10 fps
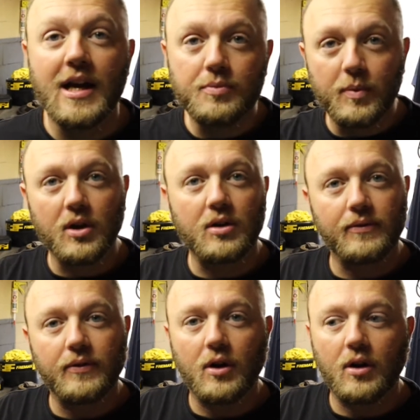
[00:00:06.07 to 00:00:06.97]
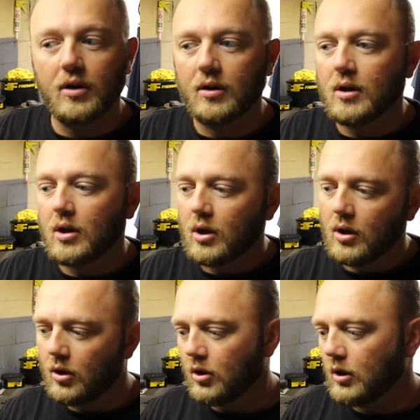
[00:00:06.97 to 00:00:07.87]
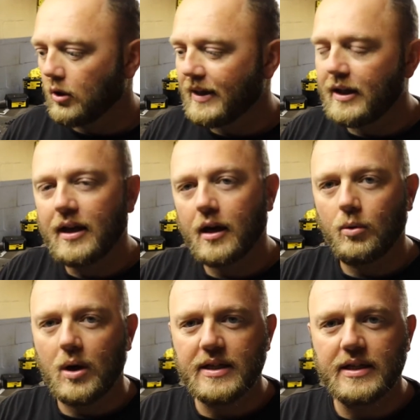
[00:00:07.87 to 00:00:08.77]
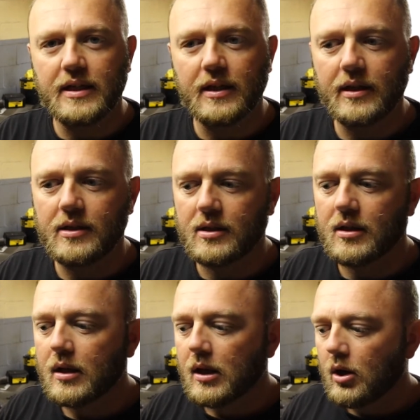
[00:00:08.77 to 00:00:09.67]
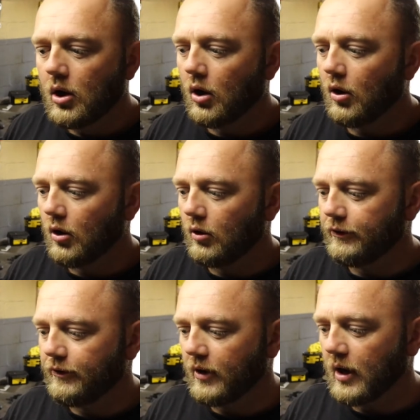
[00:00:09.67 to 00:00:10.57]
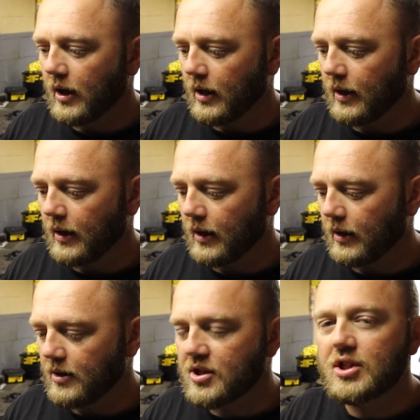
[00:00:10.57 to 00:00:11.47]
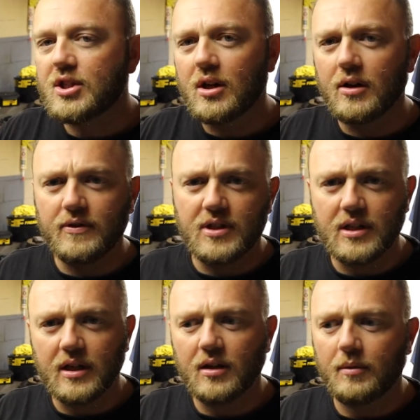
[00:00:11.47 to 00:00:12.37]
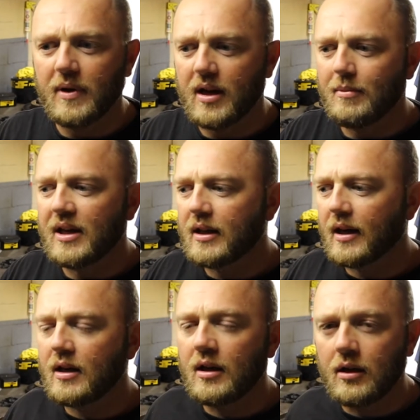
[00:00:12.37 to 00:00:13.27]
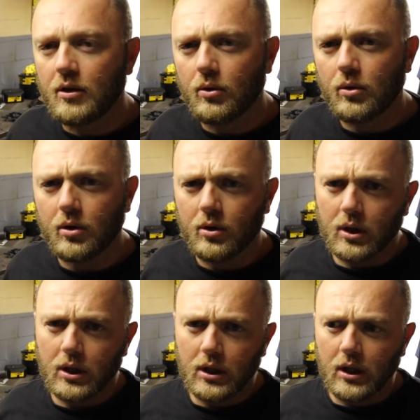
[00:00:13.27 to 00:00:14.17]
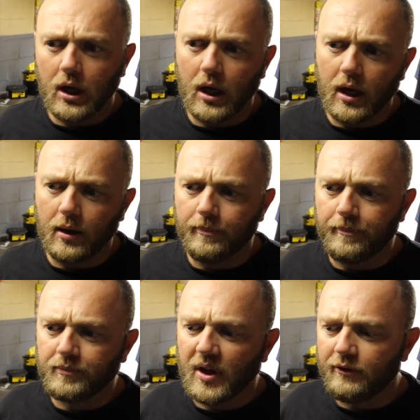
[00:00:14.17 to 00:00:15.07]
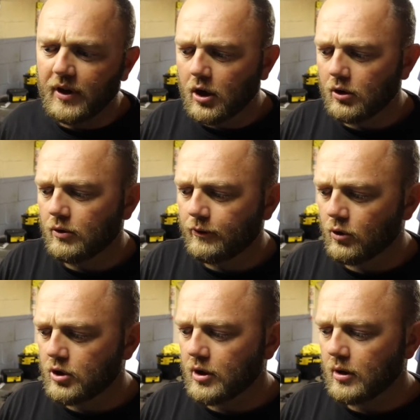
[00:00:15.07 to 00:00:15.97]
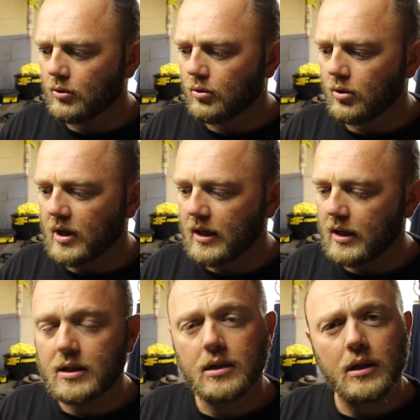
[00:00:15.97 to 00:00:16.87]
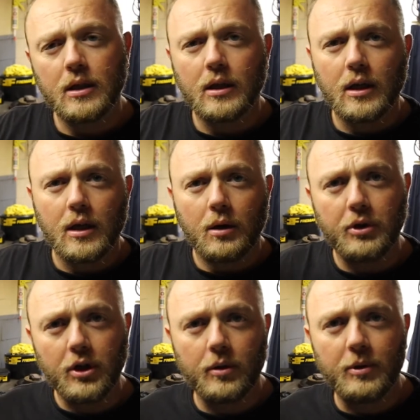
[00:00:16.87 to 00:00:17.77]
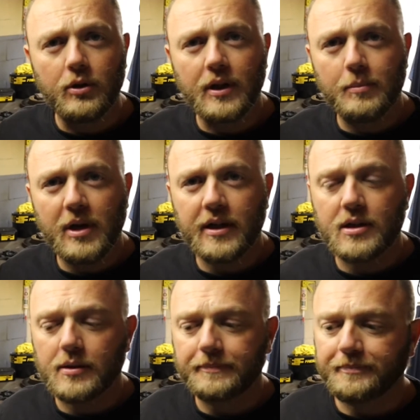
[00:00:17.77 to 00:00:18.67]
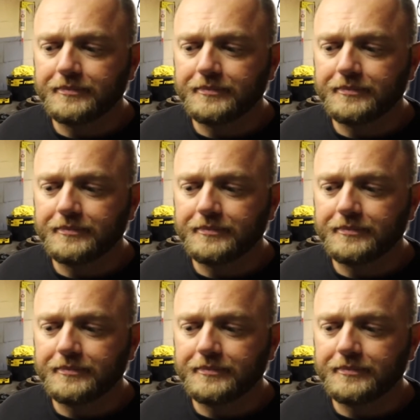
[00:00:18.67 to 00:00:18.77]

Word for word: as part of our ongoing DIY series of uh, the service setup and maintaining your um, Vigo Fortuner or Hilux. We're going to be doing the brakes.